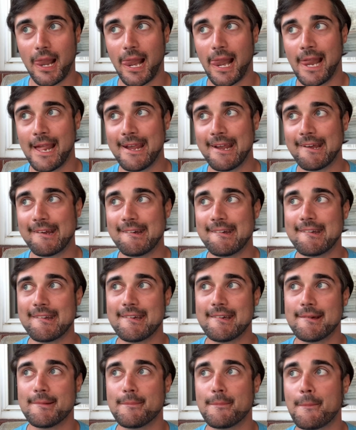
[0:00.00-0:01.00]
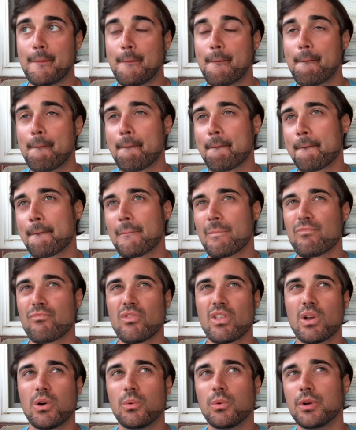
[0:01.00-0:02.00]
and
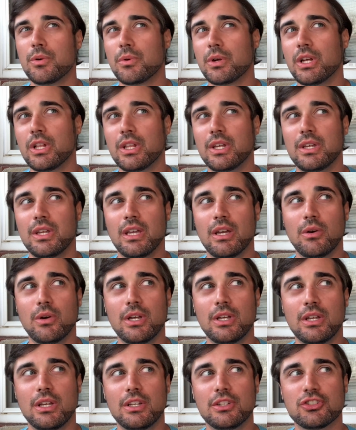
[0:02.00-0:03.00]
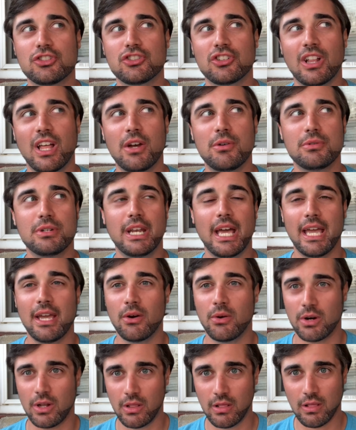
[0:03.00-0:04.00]
we really, it slowed
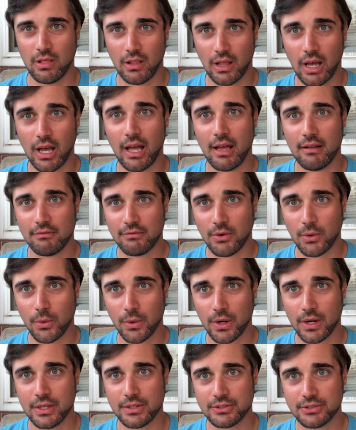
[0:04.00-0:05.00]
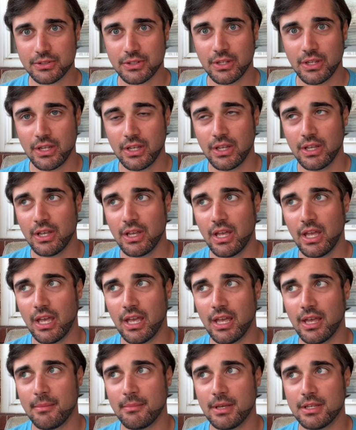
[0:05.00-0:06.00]
down a lot for us.
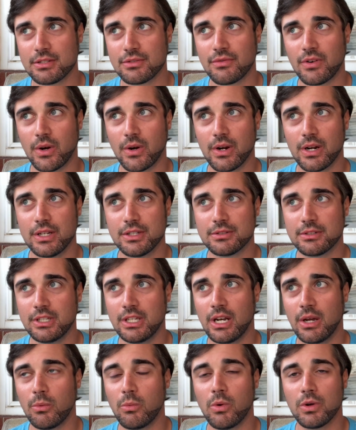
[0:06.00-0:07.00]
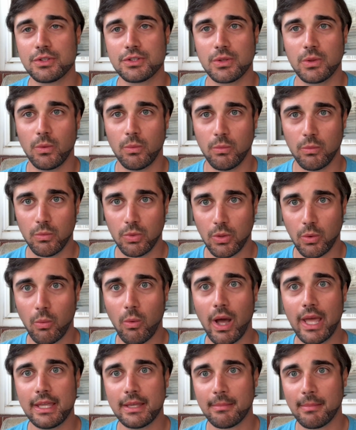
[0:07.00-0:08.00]
As far as, once the
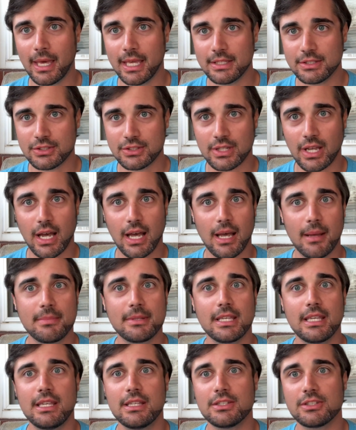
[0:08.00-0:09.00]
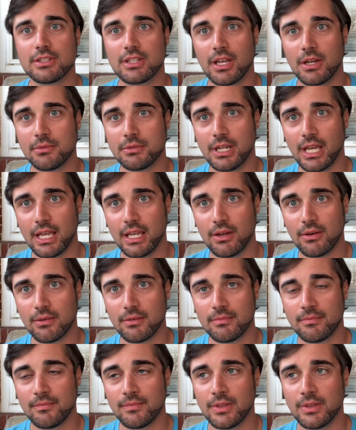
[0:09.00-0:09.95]
wake bait stopped, it slowed down.